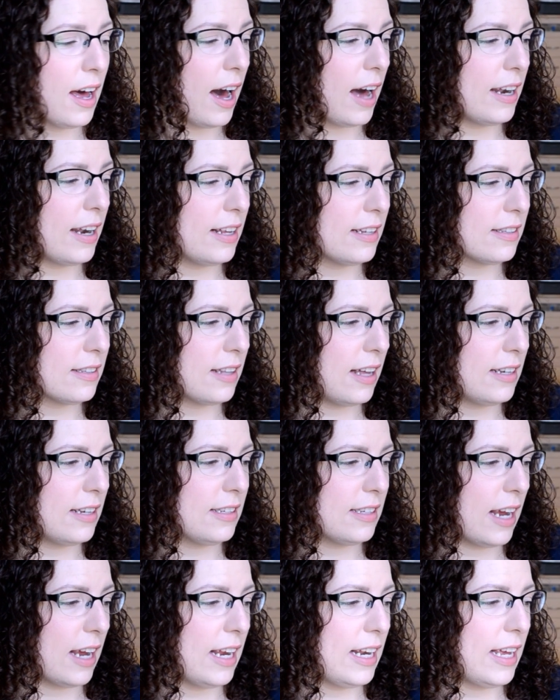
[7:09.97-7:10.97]
and it's their
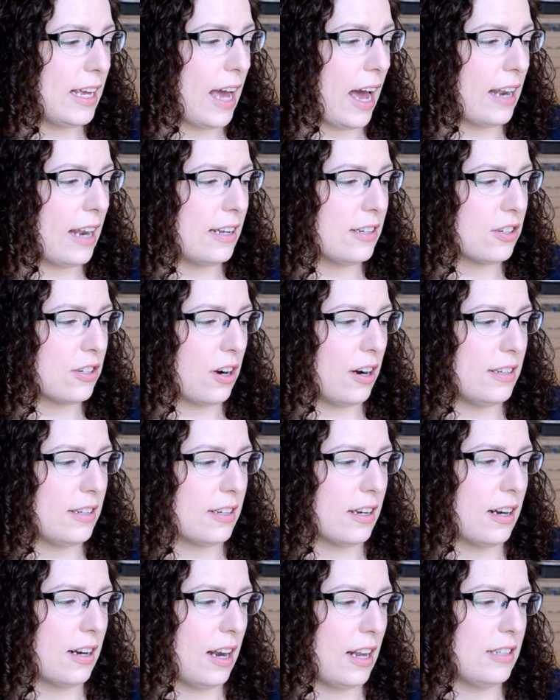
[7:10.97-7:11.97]
Daily
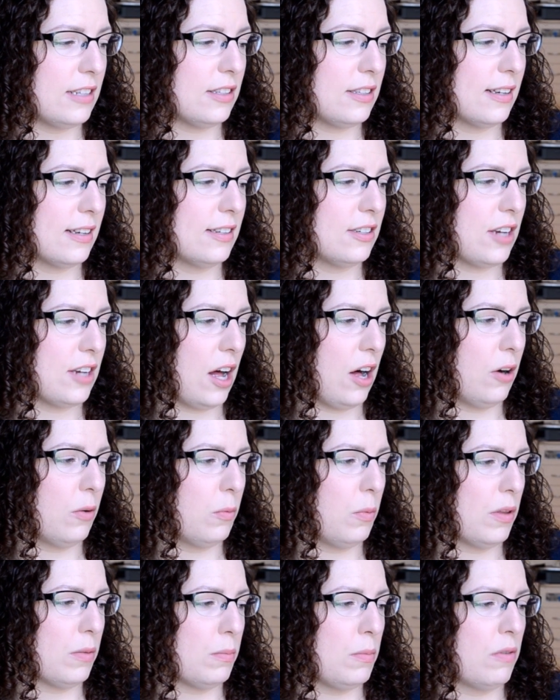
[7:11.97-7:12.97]
Energizer Cleansing Gel
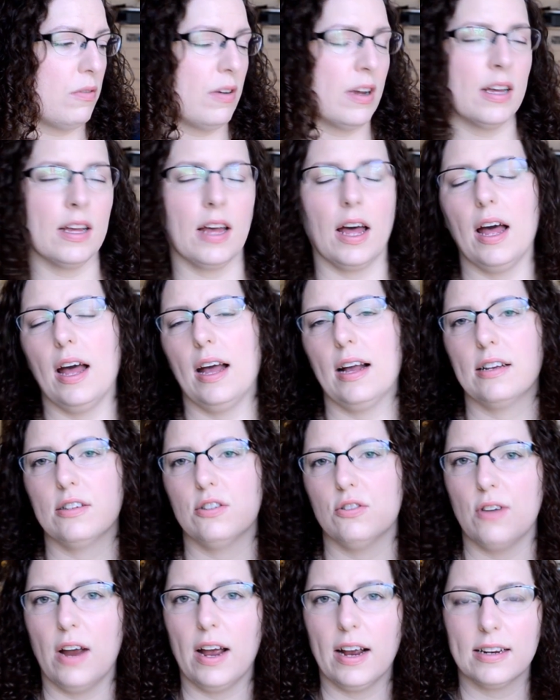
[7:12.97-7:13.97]
with Moringa
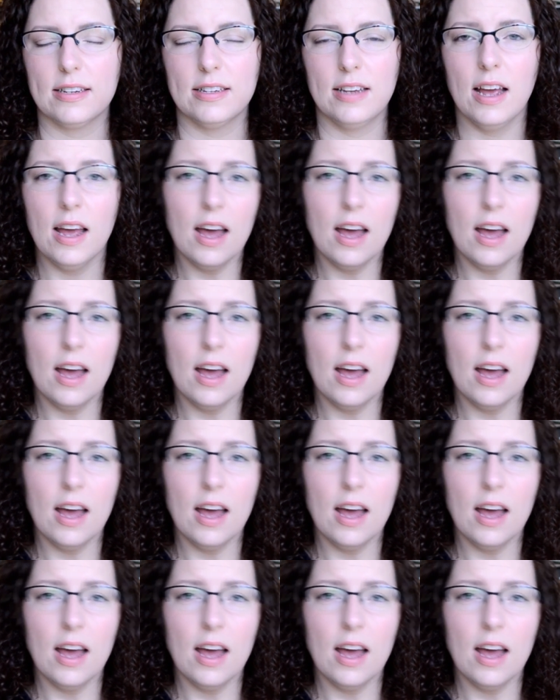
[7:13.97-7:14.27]
Extract.